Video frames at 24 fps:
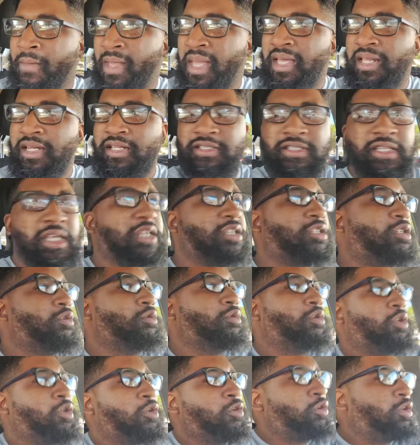In a sense, you
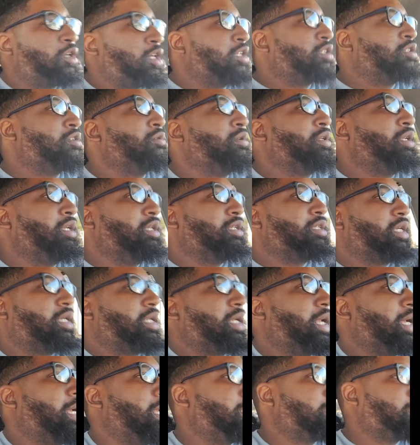do, because you need your
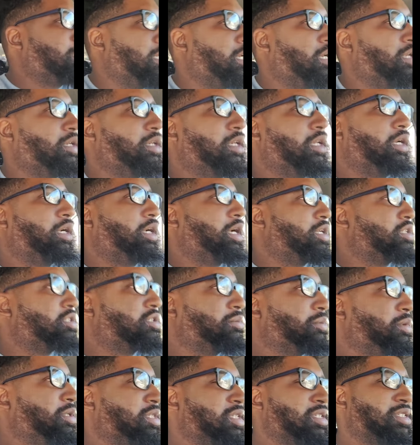clientele and your
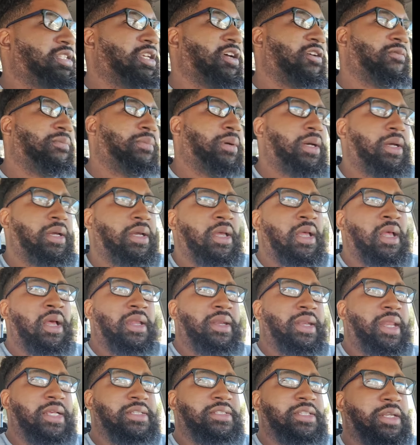customers and stuff, but
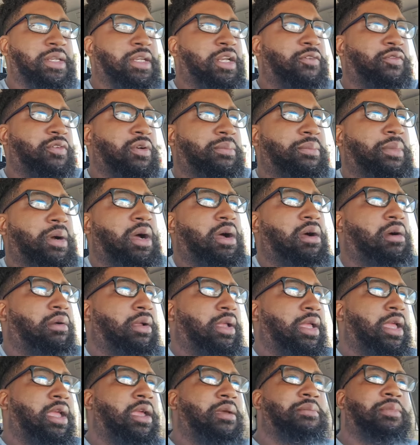that's a different ball
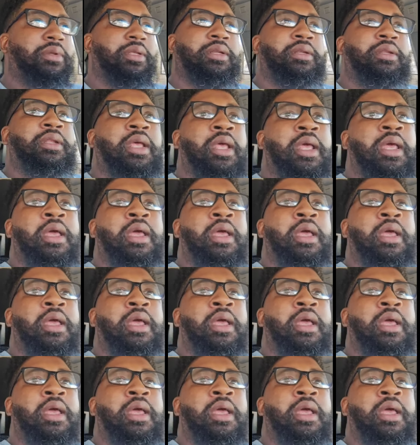game than